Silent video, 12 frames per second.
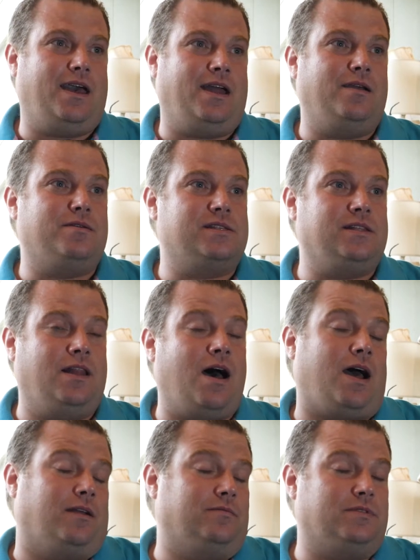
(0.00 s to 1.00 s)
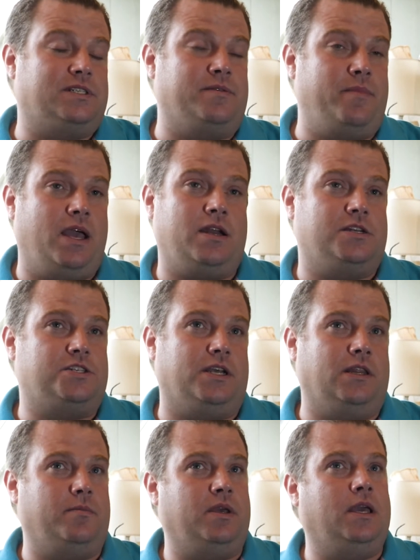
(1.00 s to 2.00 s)
And it was a lot to manage
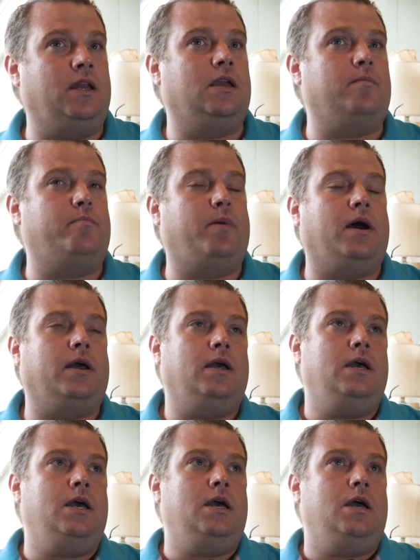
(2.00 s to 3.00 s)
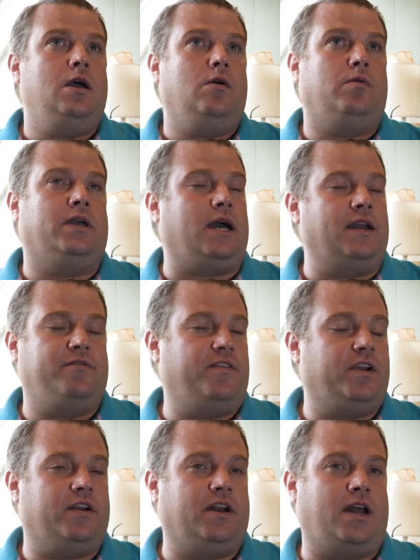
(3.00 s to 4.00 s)
in the beginning, but we kind of
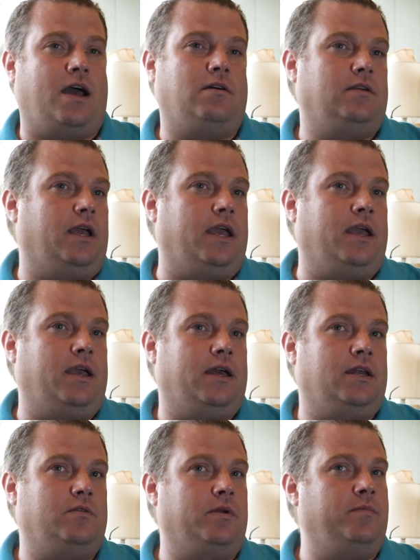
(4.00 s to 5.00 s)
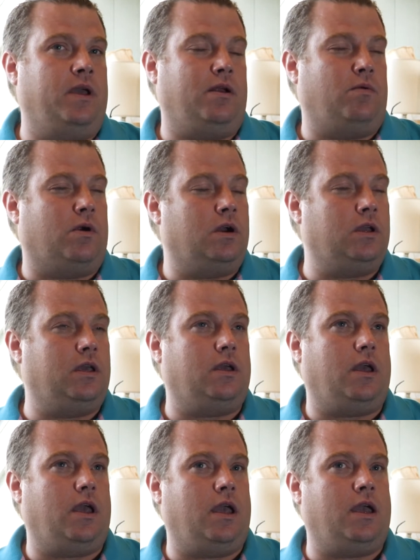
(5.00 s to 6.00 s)
figured it out and we made it work.
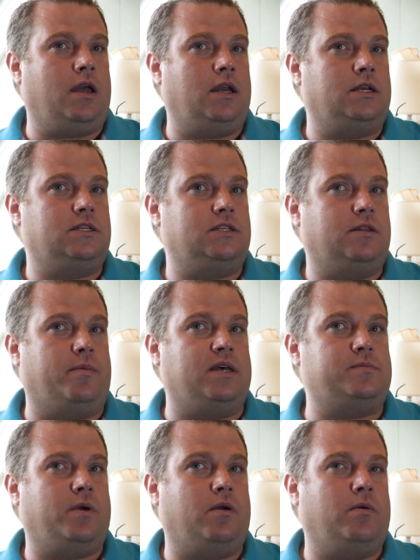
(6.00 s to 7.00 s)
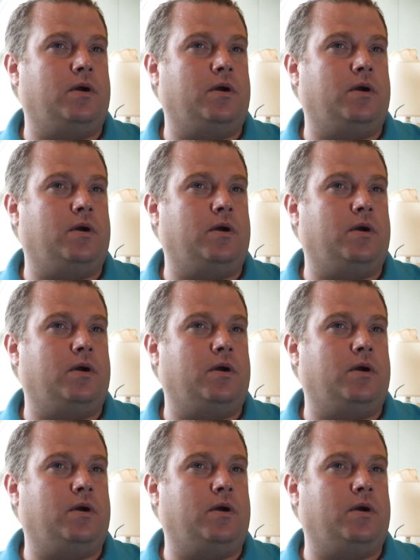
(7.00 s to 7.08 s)
And the best part